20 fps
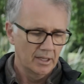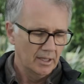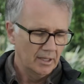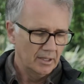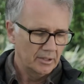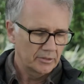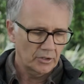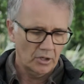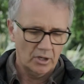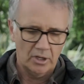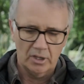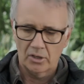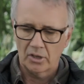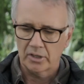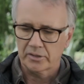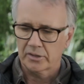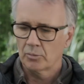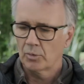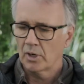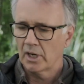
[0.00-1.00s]
So I
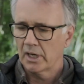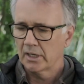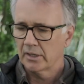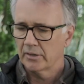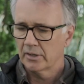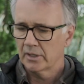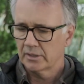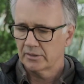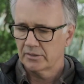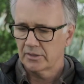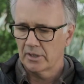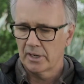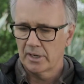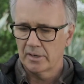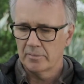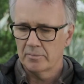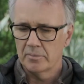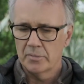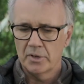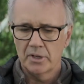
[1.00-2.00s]
like the way
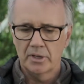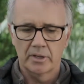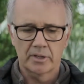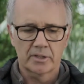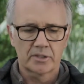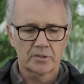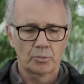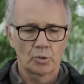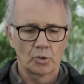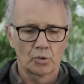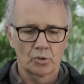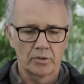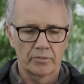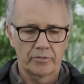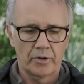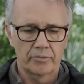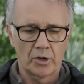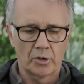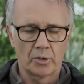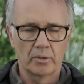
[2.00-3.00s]
that Explorer
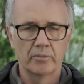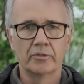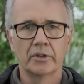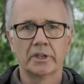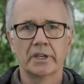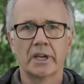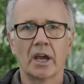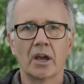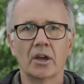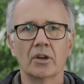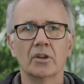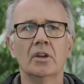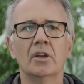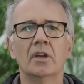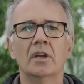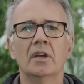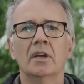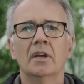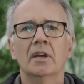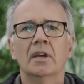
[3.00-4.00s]
Photo and Video
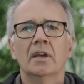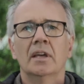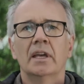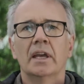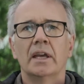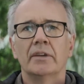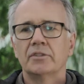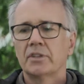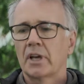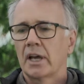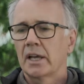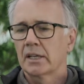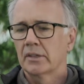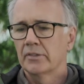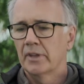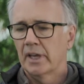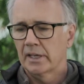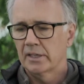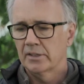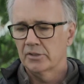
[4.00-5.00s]
have taken
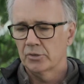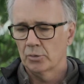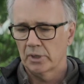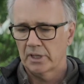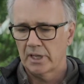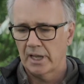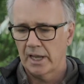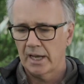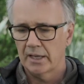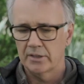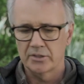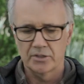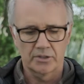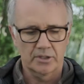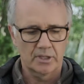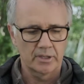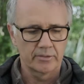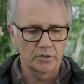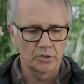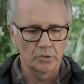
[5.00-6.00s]
that into account, just
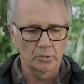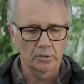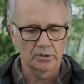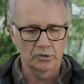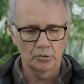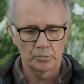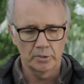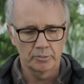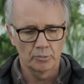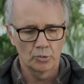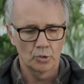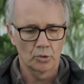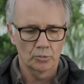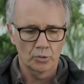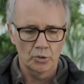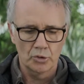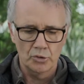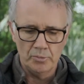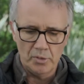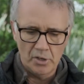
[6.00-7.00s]
giving you a little bit more
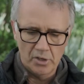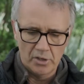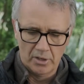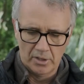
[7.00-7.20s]
room.